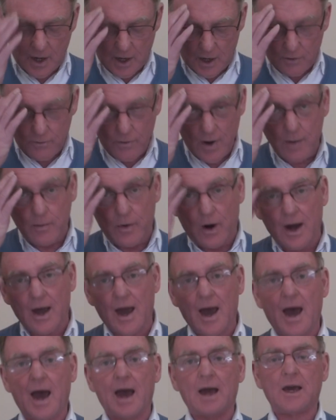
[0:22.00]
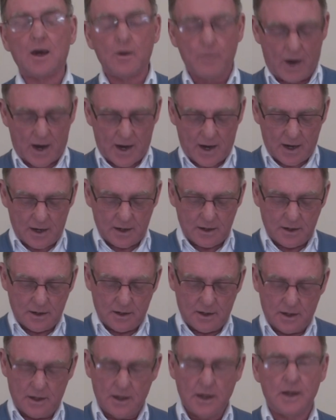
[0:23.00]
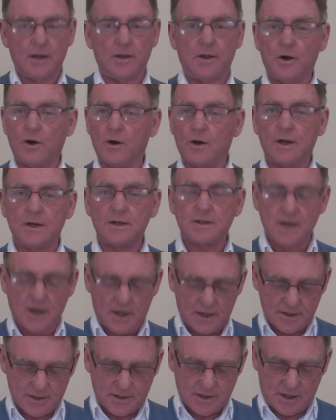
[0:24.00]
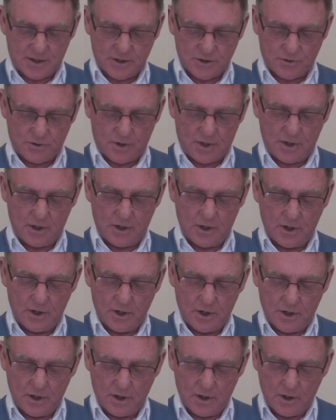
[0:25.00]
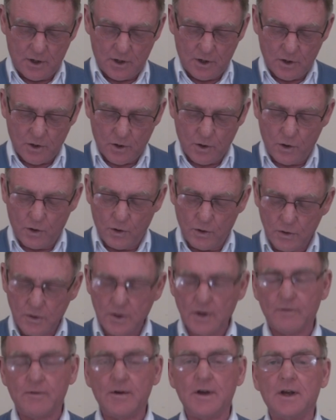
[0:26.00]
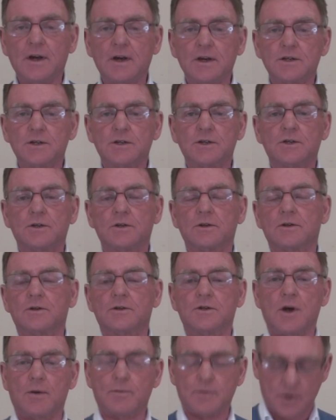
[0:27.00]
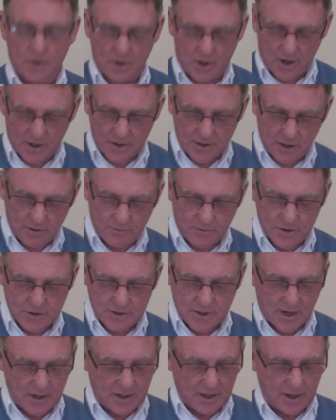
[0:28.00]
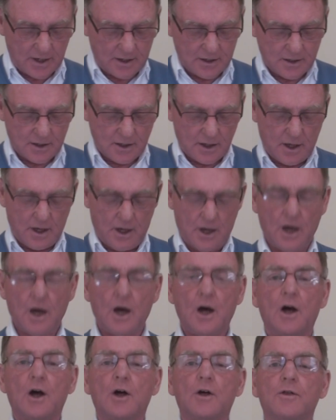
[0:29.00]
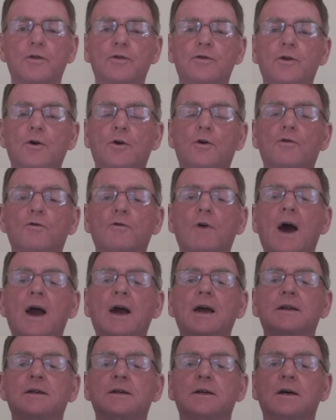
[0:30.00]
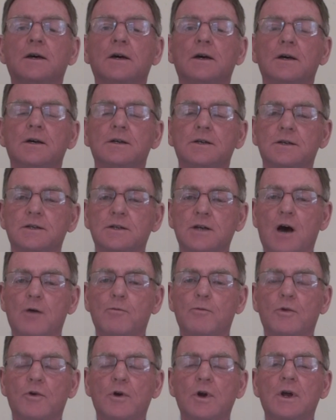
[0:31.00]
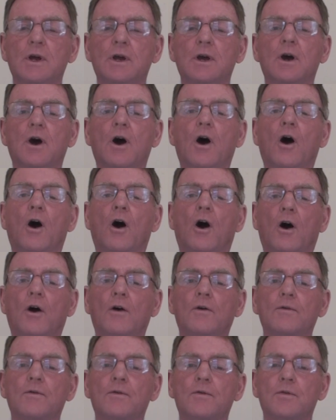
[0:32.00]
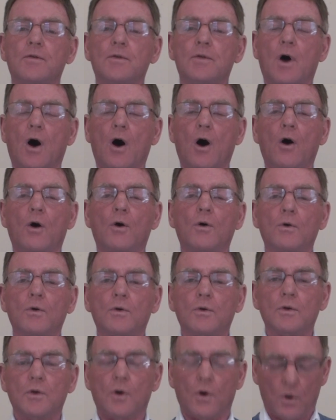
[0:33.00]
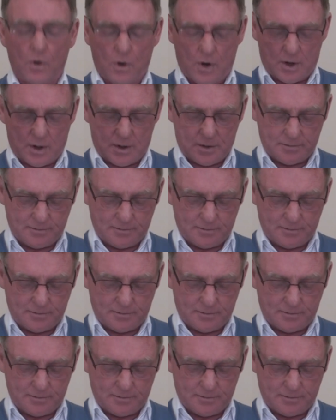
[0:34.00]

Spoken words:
And Rabbi Akiba, in the early 2nd century, called Leviticus chapter 19 verse 18 the great summary of the whole law.